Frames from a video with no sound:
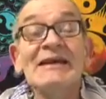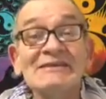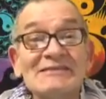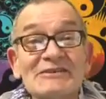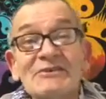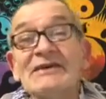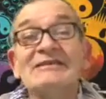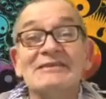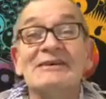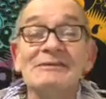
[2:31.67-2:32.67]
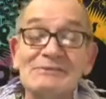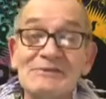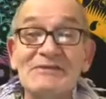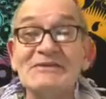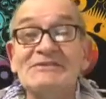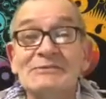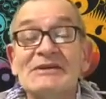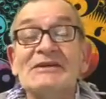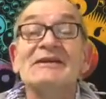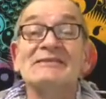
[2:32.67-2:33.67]
It's a great time to
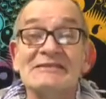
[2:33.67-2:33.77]
visualize.